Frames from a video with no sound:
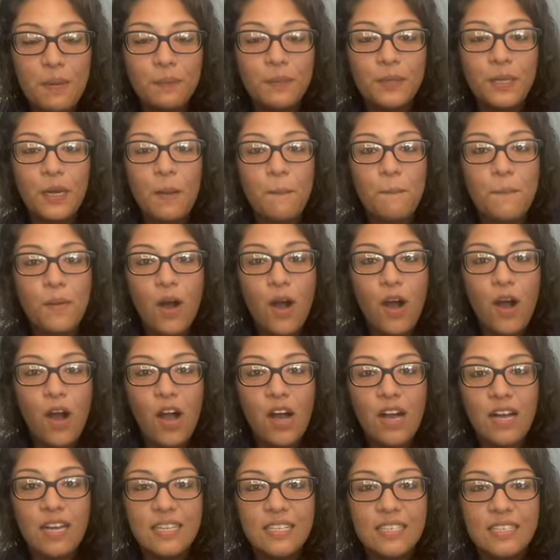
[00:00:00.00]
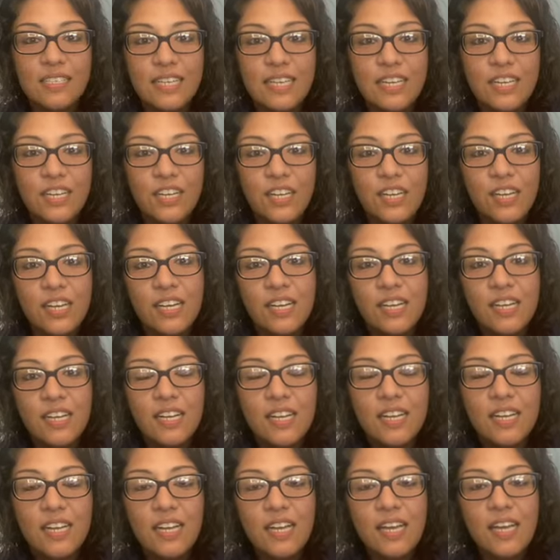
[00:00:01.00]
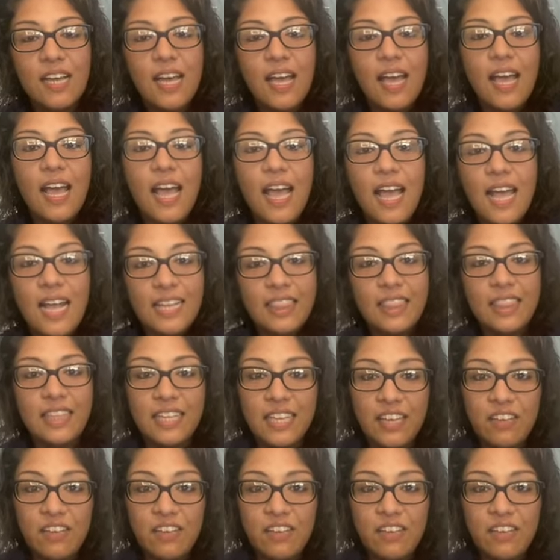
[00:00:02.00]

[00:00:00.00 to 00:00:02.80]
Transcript: I'm gonna pause here and